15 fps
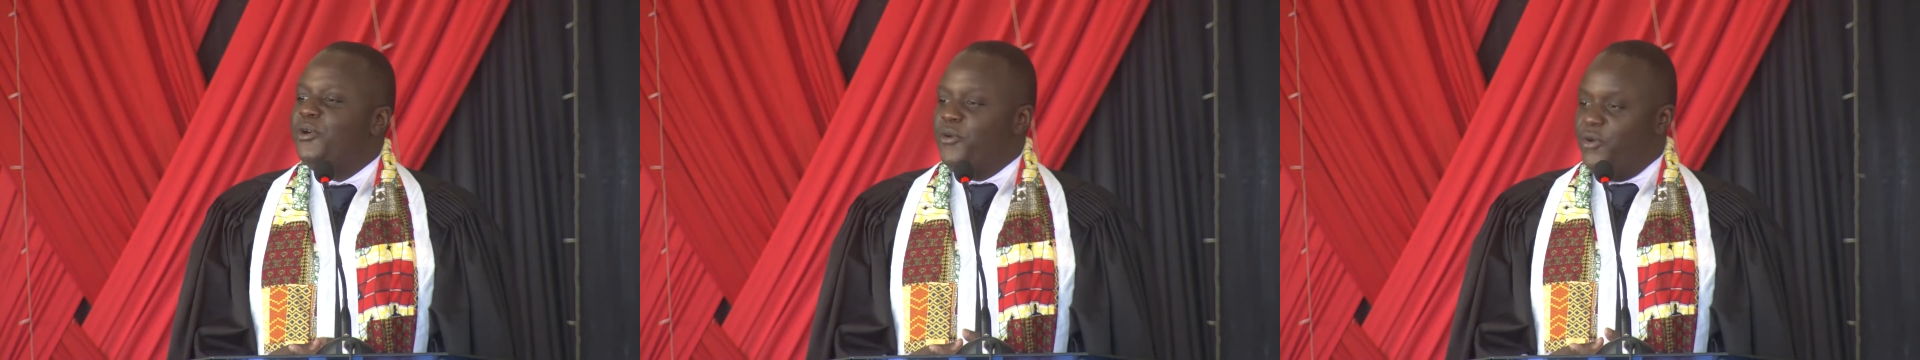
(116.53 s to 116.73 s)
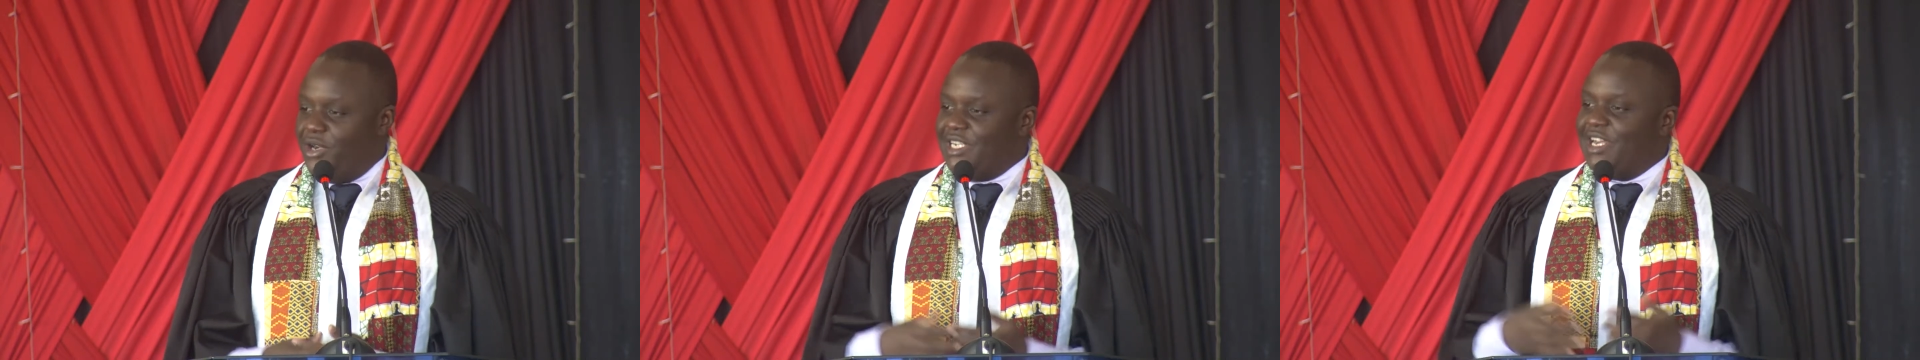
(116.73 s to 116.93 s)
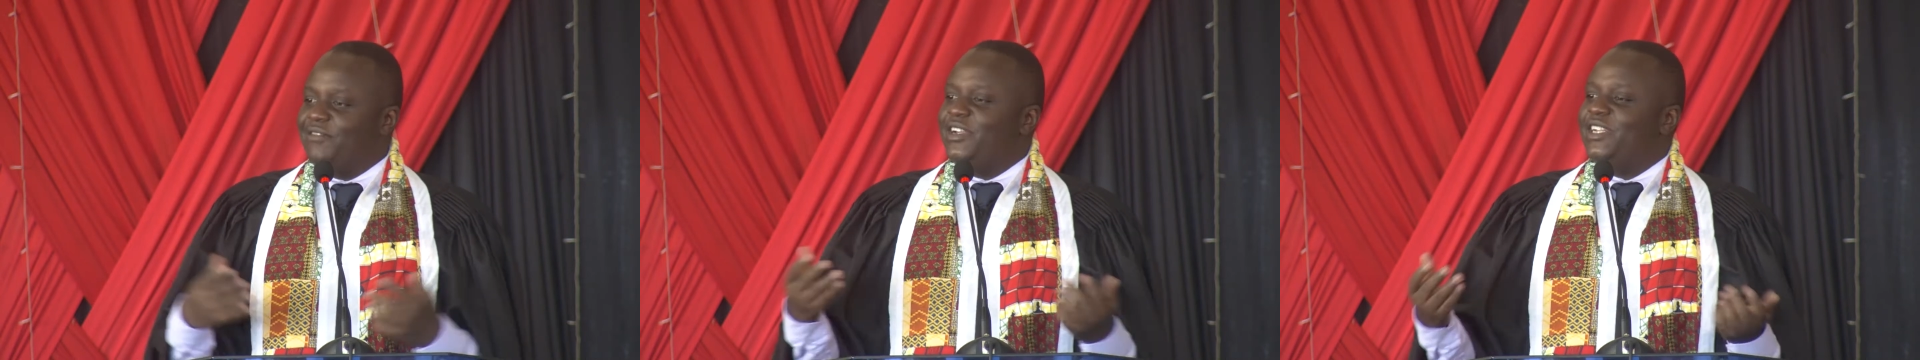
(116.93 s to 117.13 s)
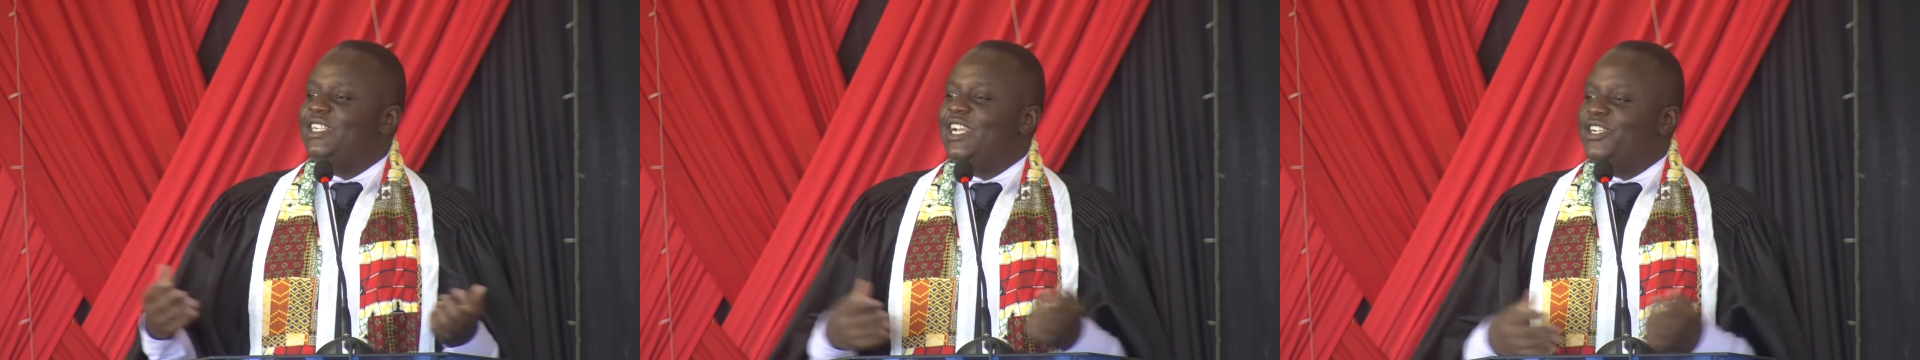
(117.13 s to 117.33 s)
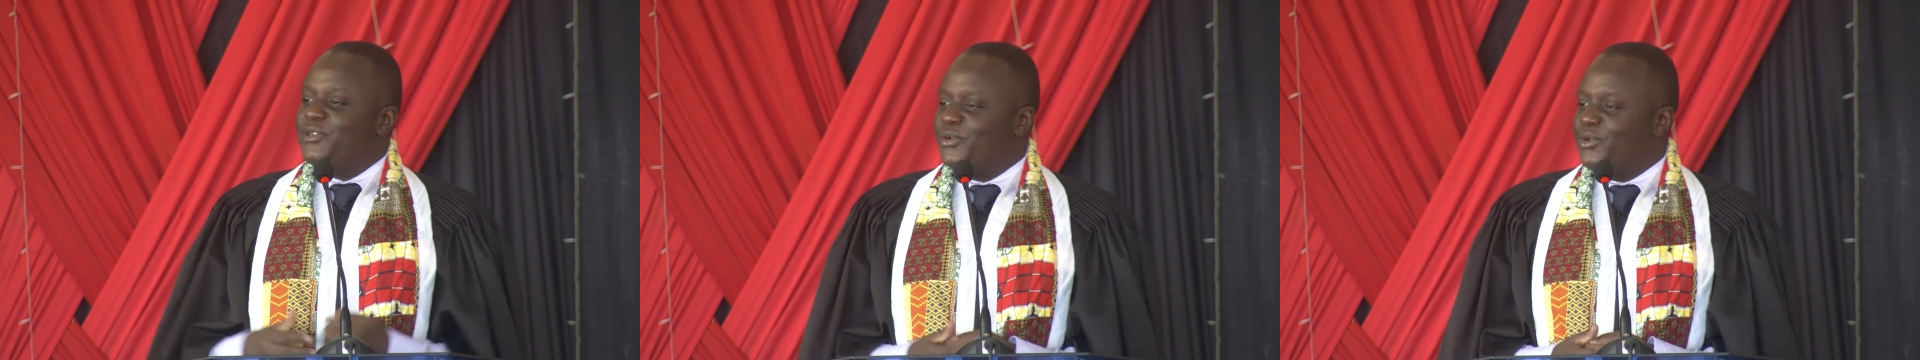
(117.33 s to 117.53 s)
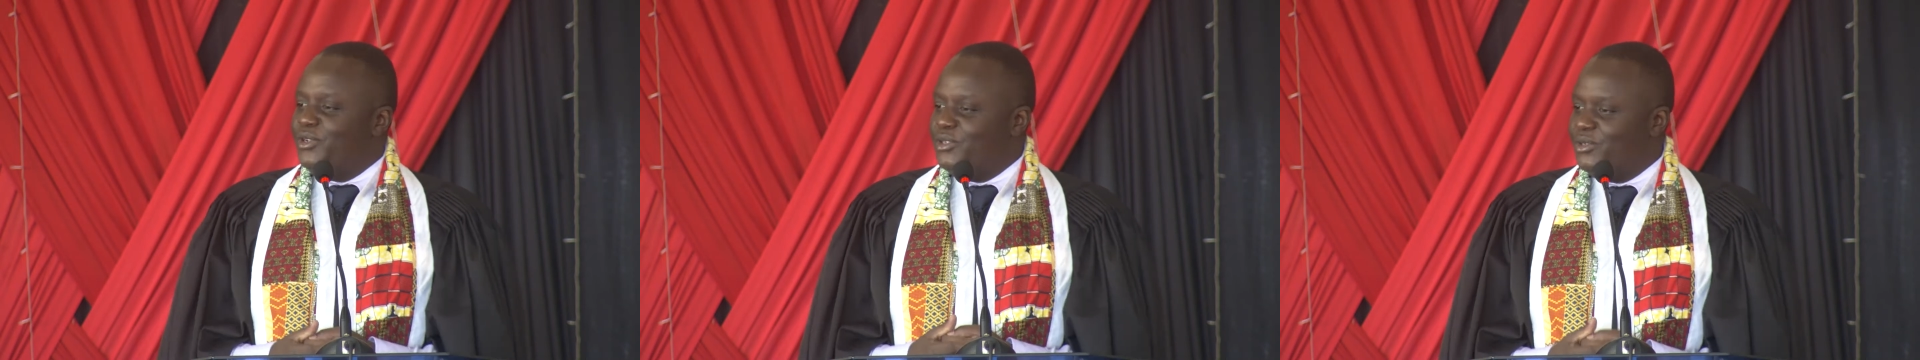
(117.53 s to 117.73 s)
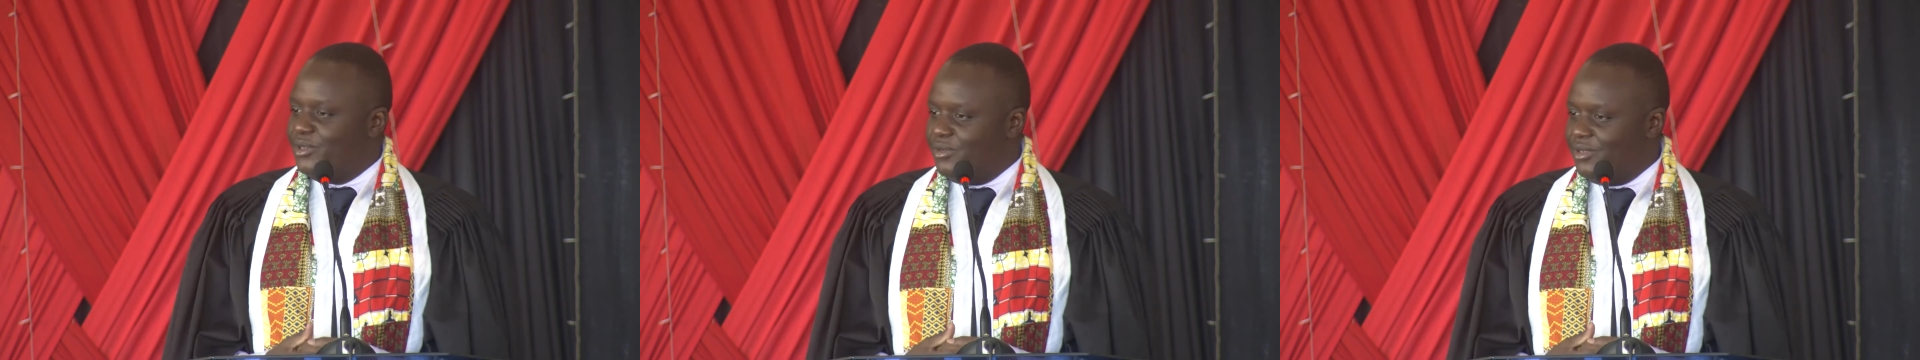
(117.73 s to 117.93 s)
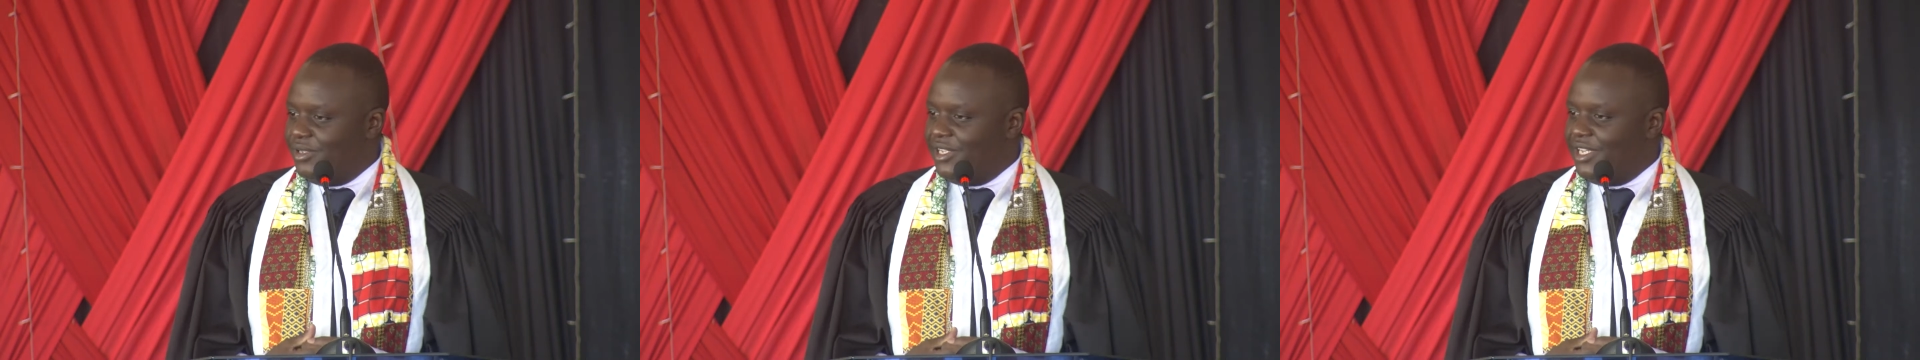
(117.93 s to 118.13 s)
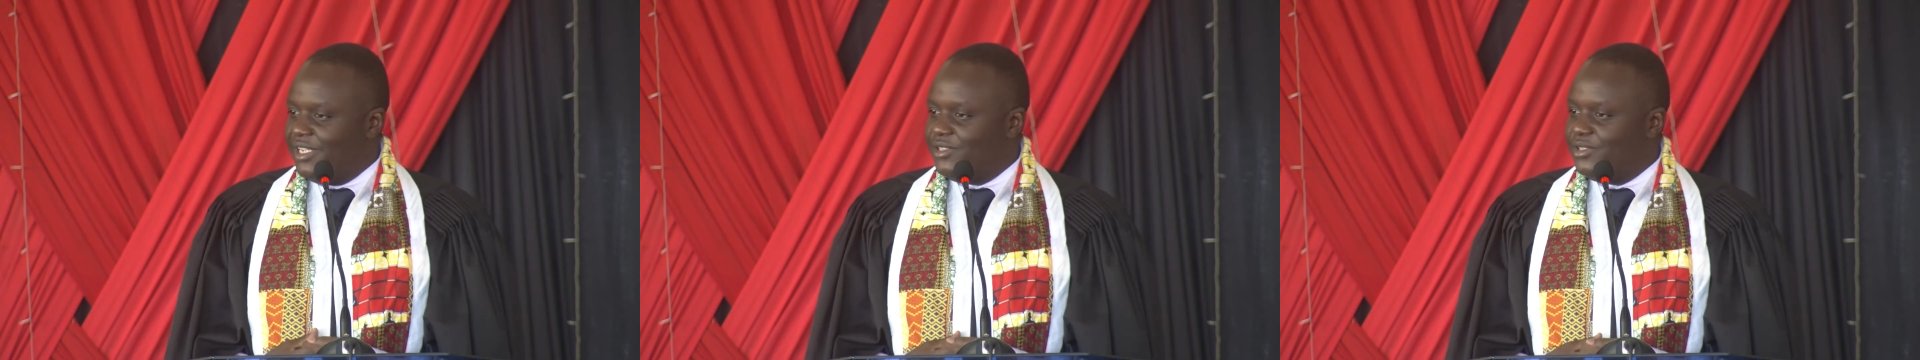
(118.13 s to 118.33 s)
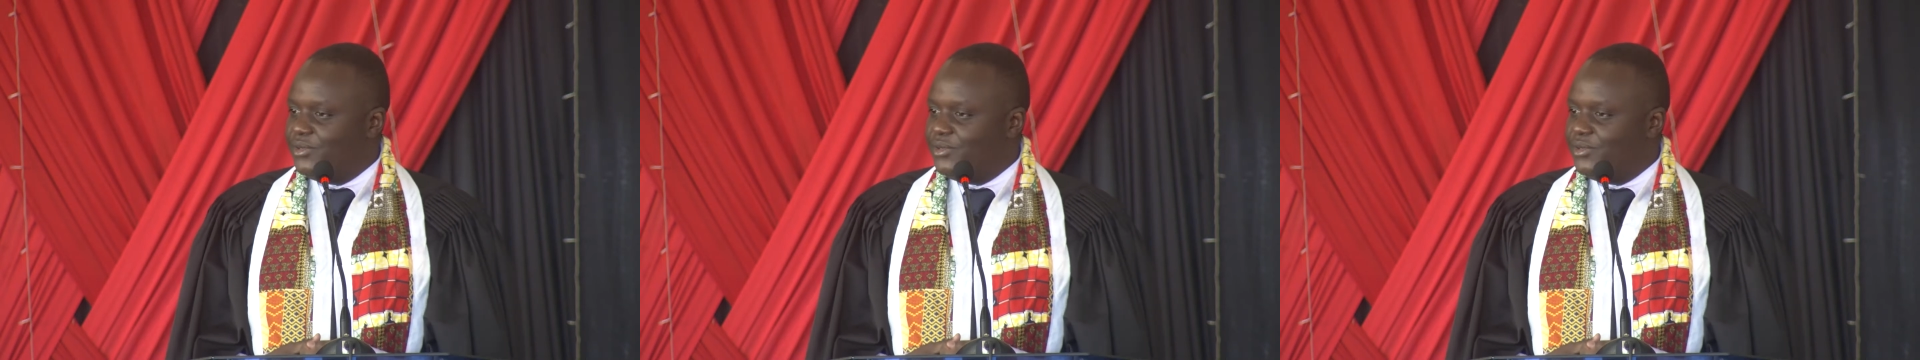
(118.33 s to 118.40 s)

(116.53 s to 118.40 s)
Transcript: What haven't I told you yet